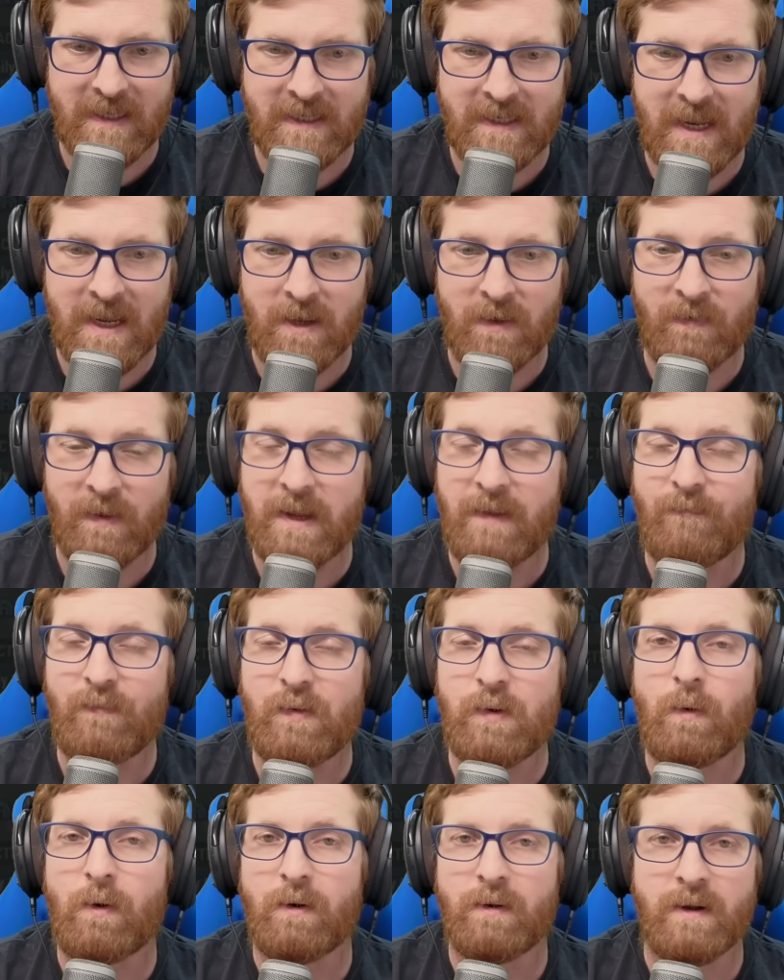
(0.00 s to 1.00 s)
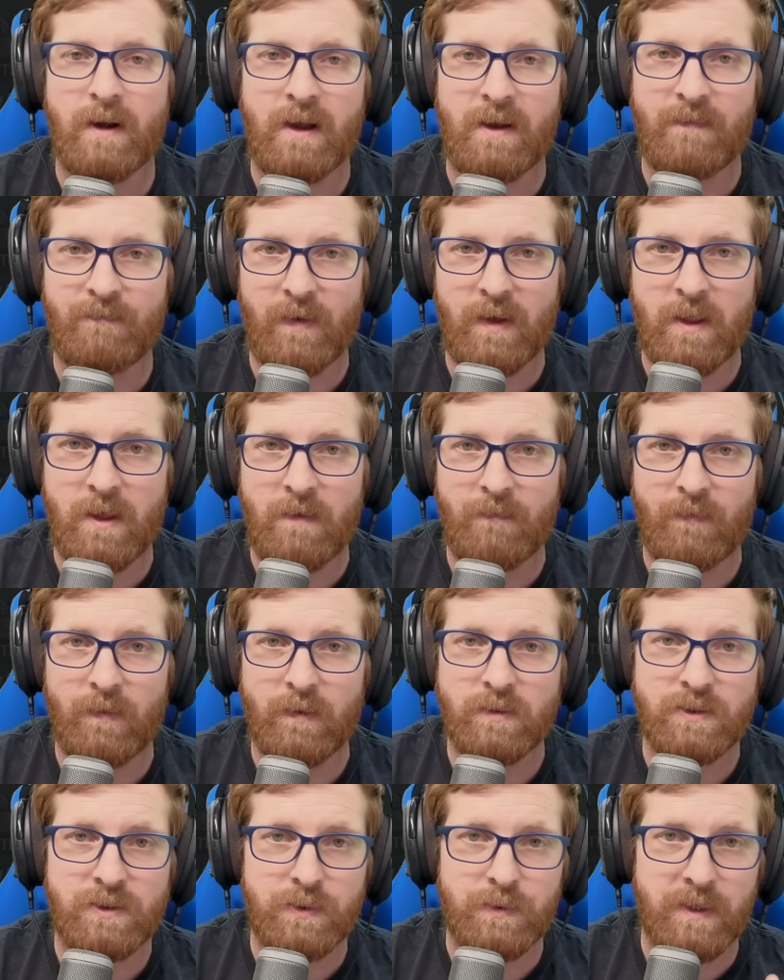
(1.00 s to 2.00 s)
Now, if you are not Fallout
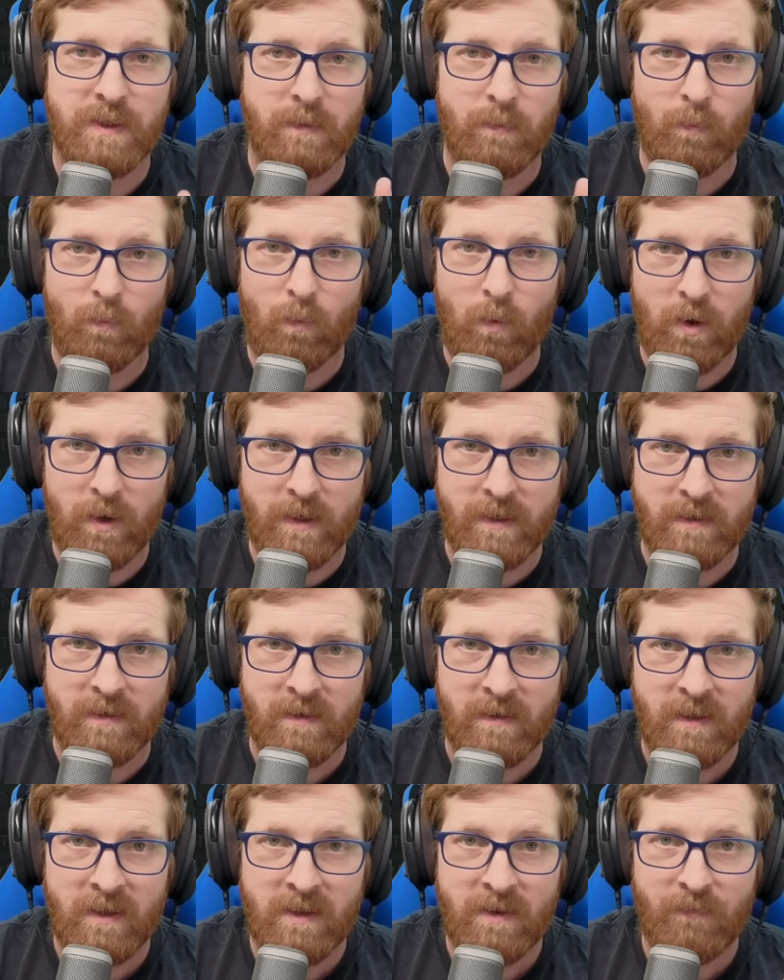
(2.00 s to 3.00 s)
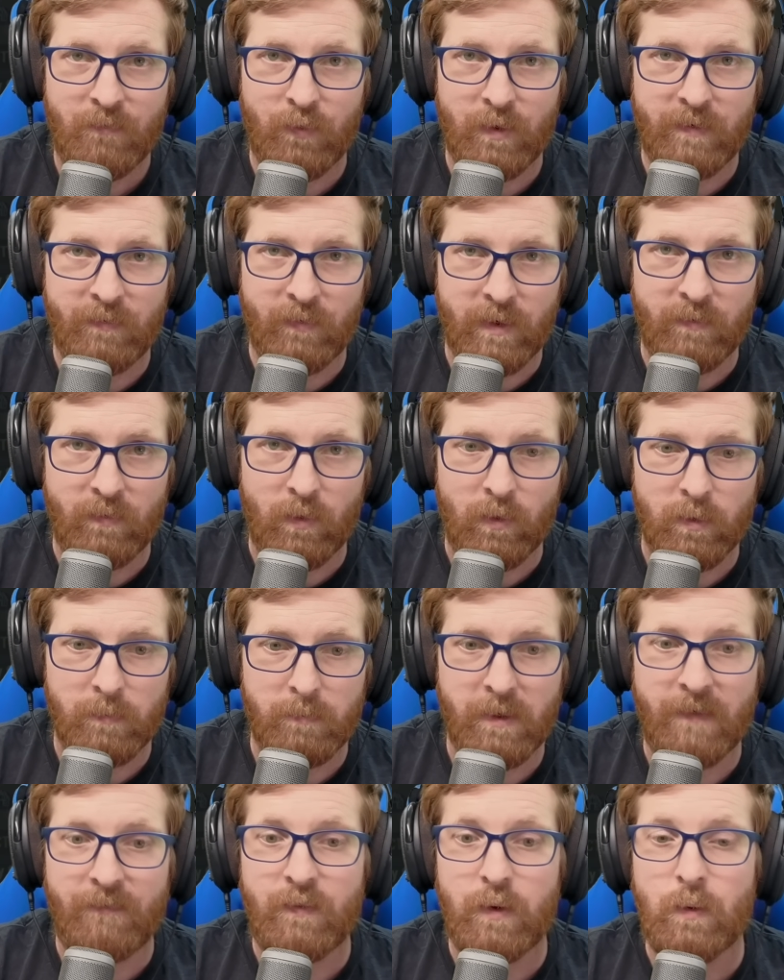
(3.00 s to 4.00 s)
first, you get 1 free re-roller,
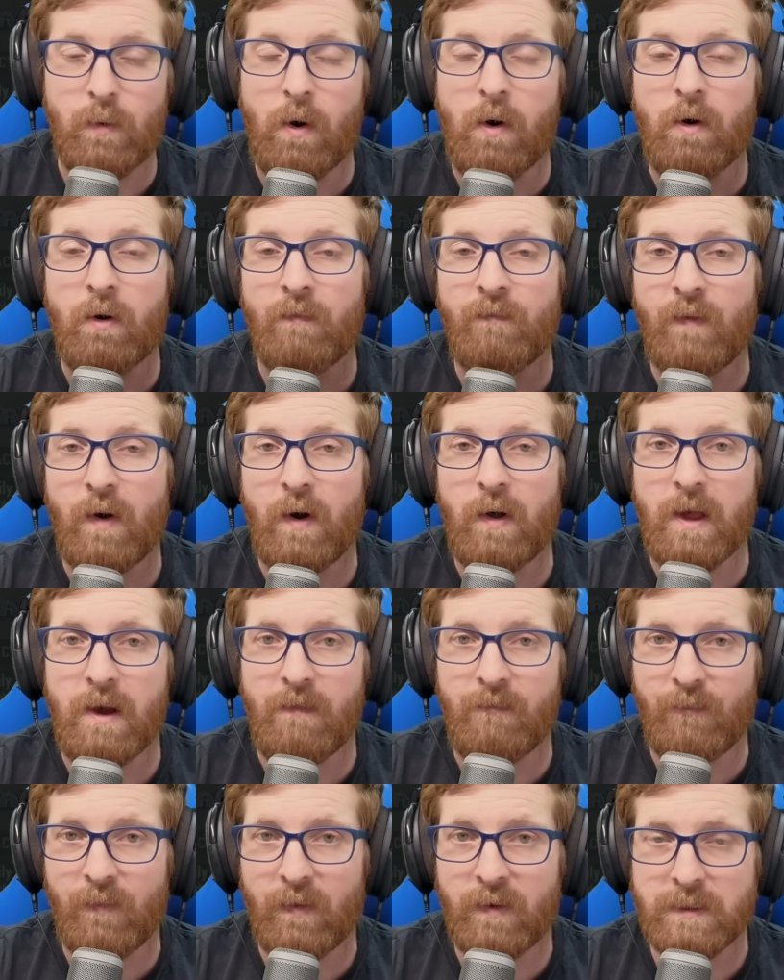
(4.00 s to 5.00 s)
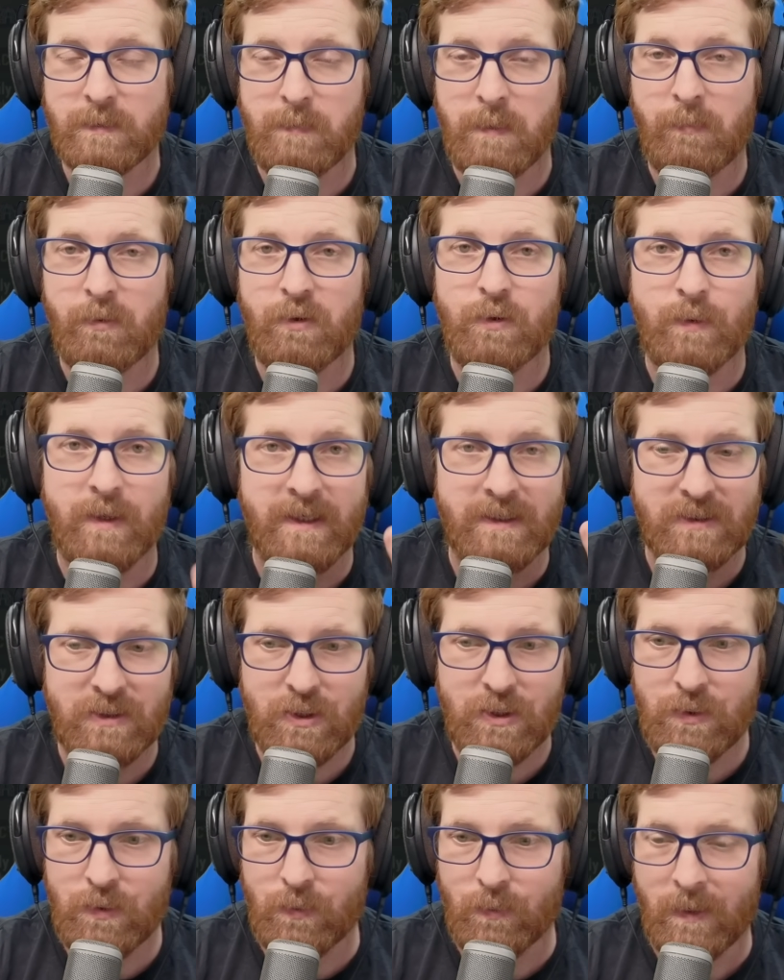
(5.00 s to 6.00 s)
but if you are Fallout first, remember, you get
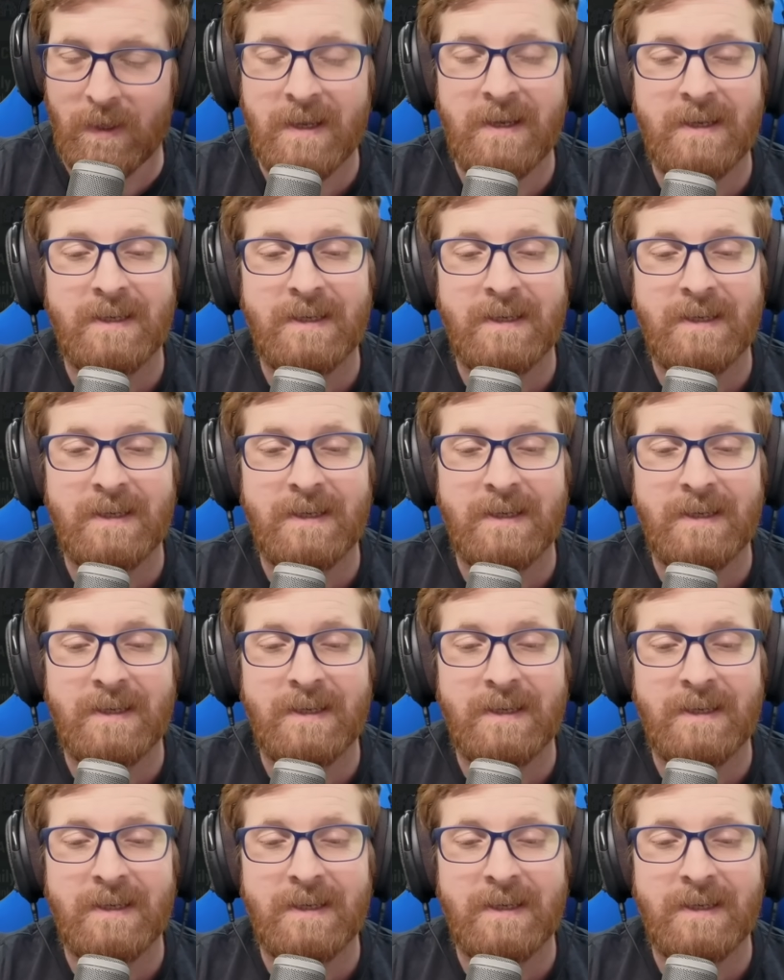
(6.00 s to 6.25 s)
2.